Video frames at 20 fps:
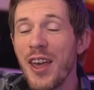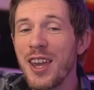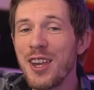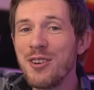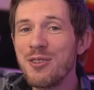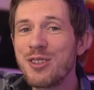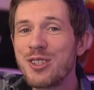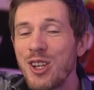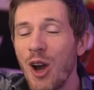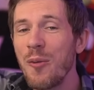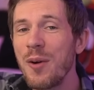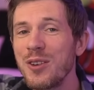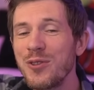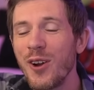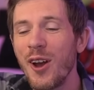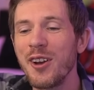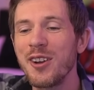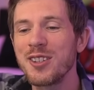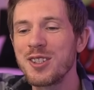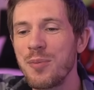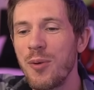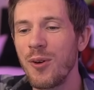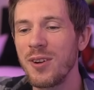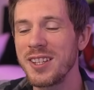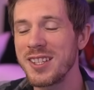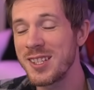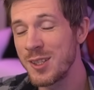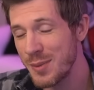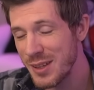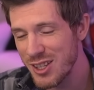Thank you so much for all your
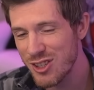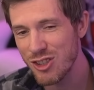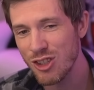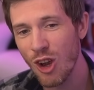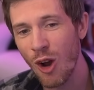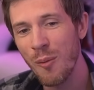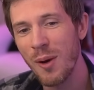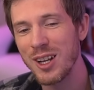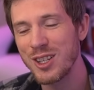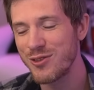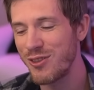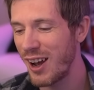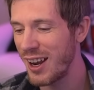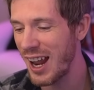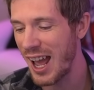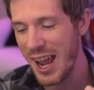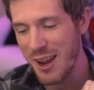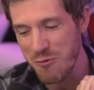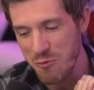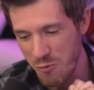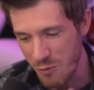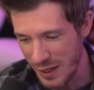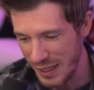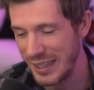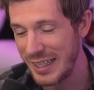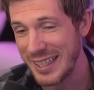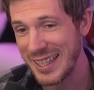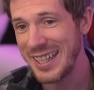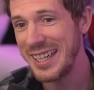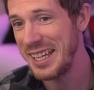support. This has been so much fun. I
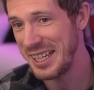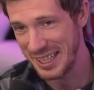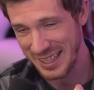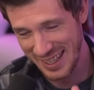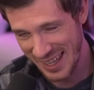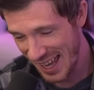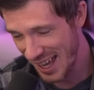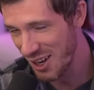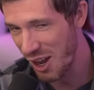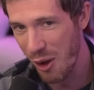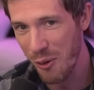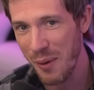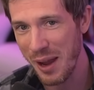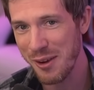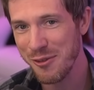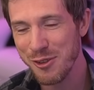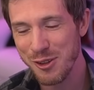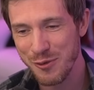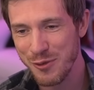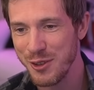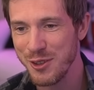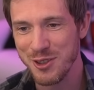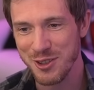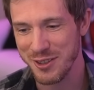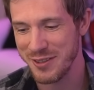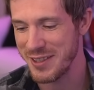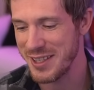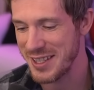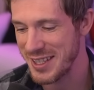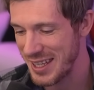really cannot wait for the
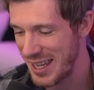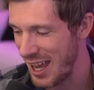future of this